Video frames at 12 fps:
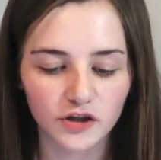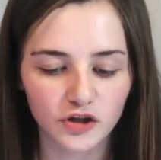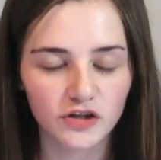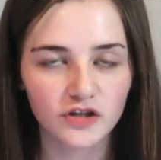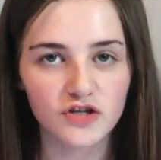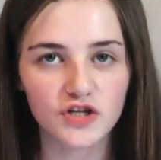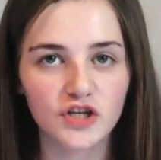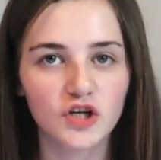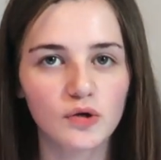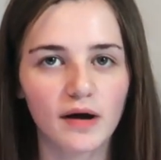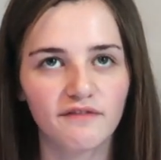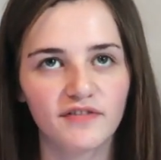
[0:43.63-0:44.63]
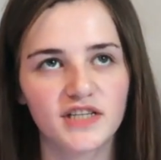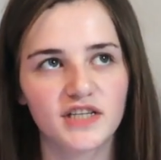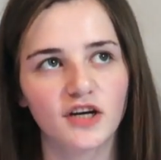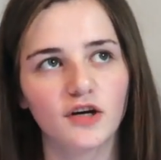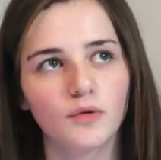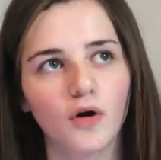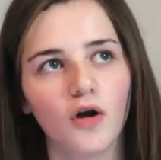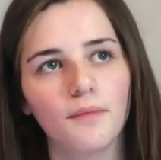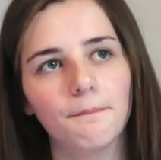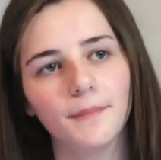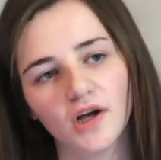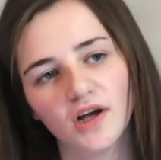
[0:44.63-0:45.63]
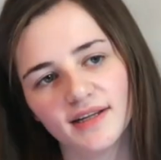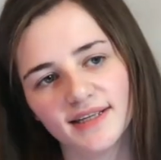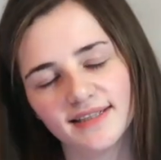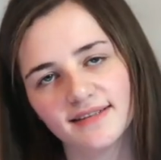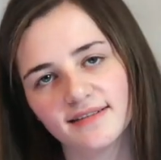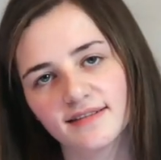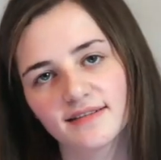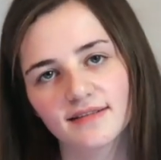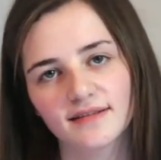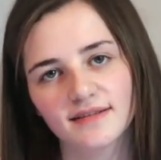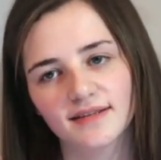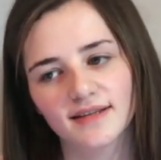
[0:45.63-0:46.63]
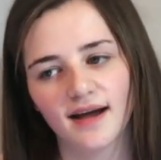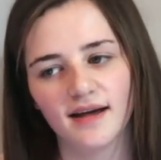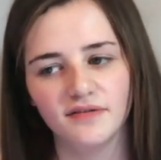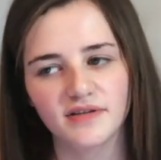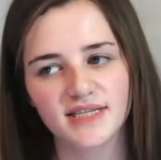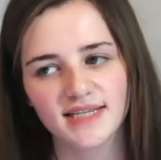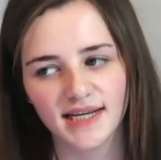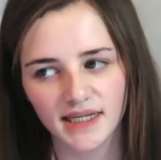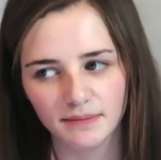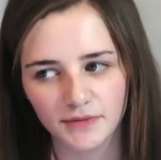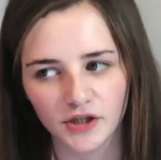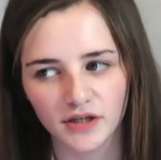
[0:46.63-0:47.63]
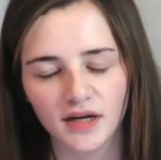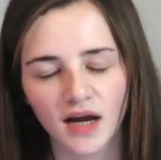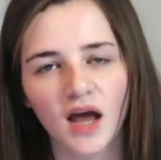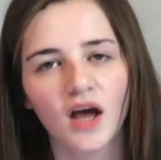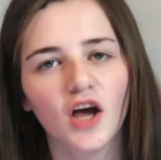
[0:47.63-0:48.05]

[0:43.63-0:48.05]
I couldn't do a video on Merlin's kind of statement